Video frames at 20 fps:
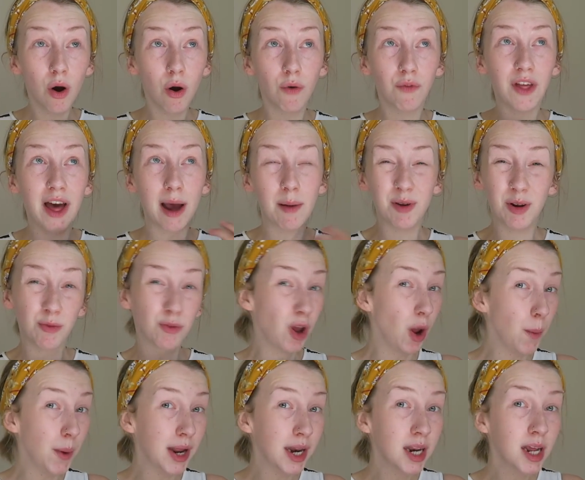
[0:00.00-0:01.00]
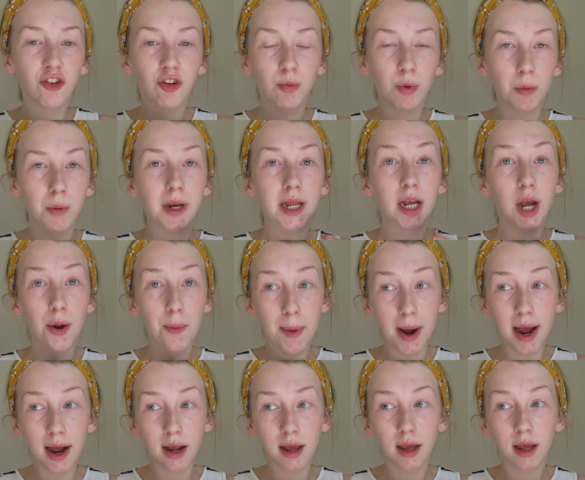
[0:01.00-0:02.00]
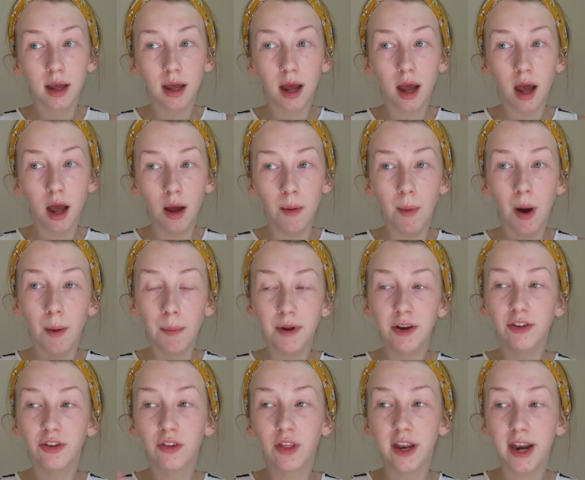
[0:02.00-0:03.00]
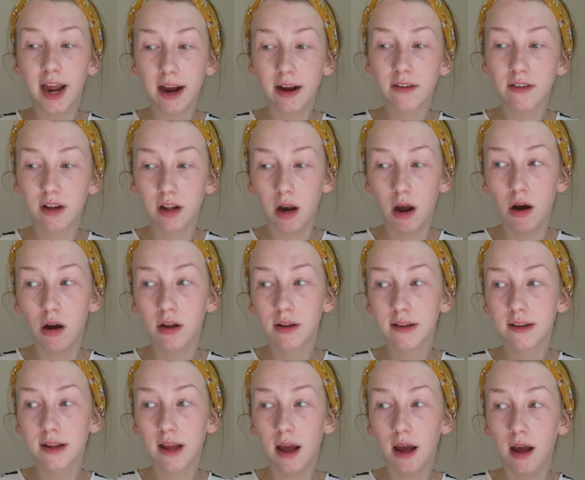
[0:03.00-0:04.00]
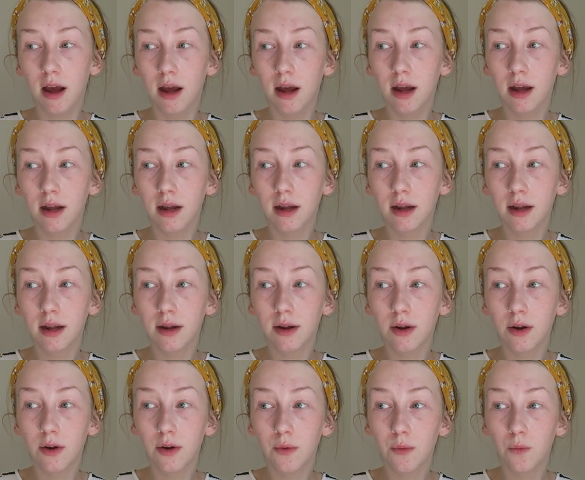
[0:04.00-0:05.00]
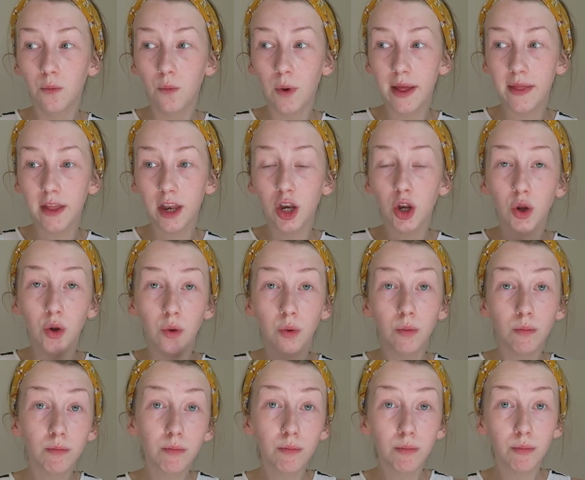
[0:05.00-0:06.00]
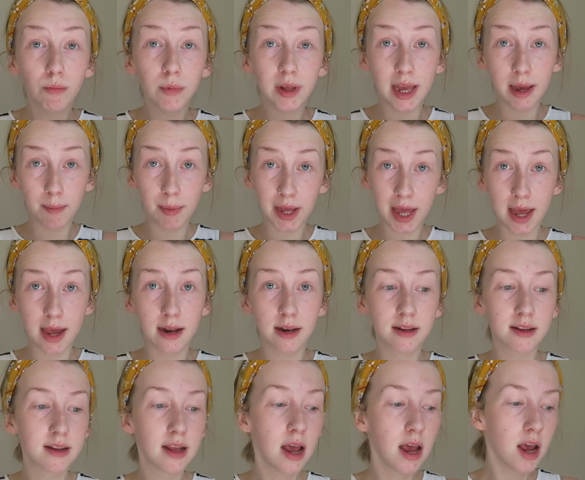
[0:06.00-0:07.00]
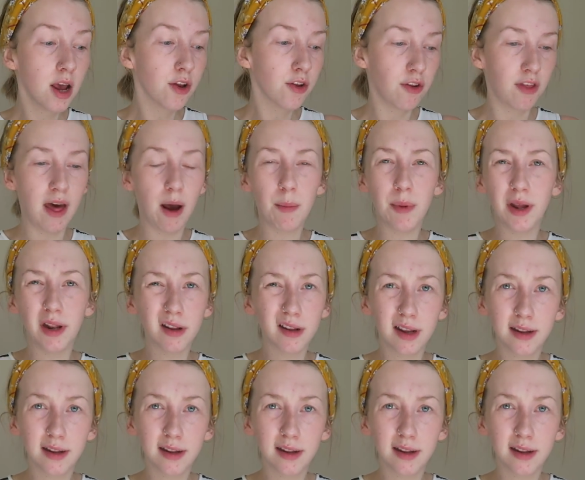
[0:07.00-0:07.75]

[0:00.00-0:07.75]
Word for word: of the habit of going she'll probably go back um, up until the next class uh, when the new year begins. So that being